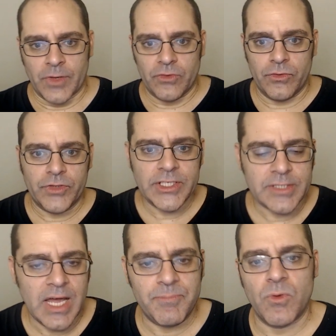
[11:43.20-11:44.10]
This
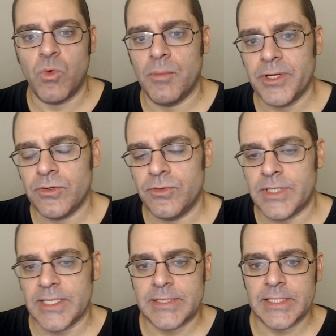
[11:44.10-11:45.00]
type of woman who
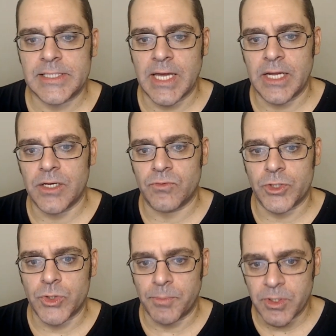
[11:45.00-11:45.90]
does these kind of
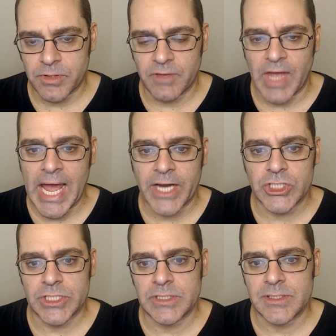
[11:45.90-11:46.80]
retributive
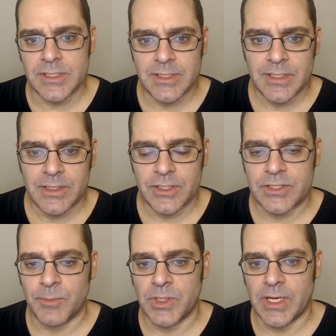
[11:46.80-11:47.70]
actions to
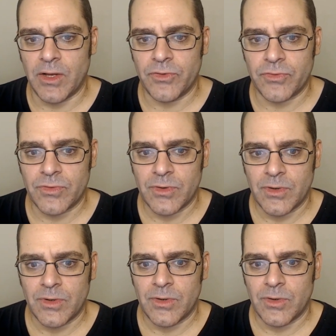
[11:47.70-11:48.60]
someone else
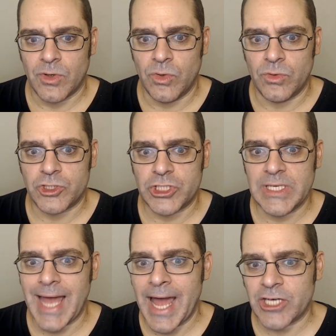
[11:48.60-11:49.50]
who
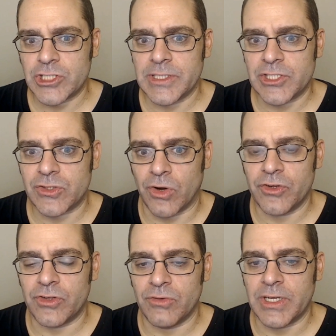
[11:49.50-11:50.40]
she actually
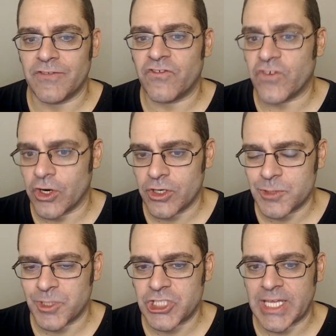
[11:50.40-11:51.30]
started doing first,
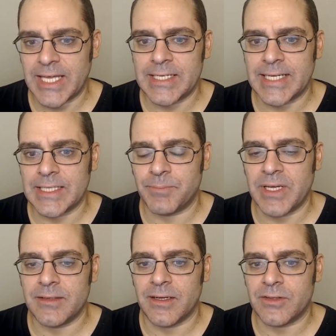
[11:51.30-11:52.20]
but she can't handle it
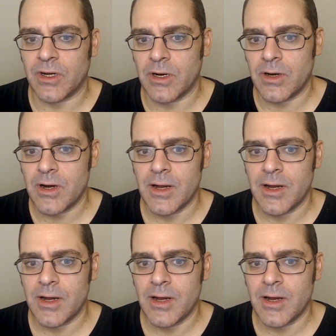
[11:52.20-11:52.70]
being done to her,